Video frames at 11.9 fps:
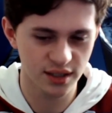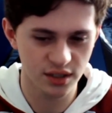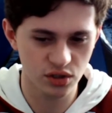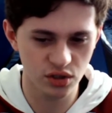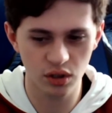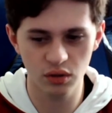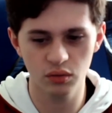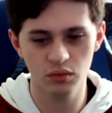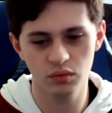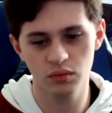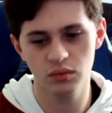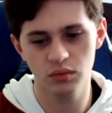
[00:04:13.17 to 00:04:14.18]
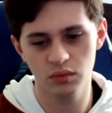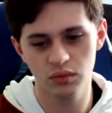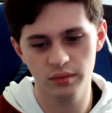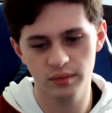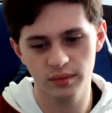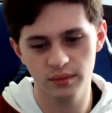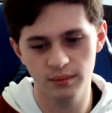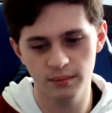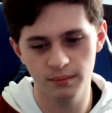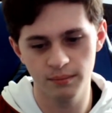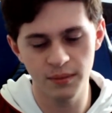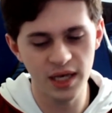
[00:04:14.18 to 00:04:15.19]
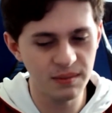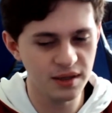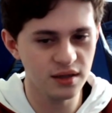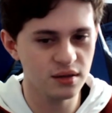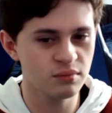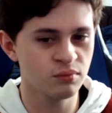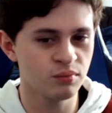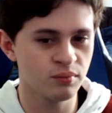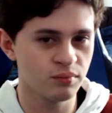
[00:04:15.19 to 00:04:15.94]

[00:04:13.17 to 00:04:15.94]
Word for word: So maybe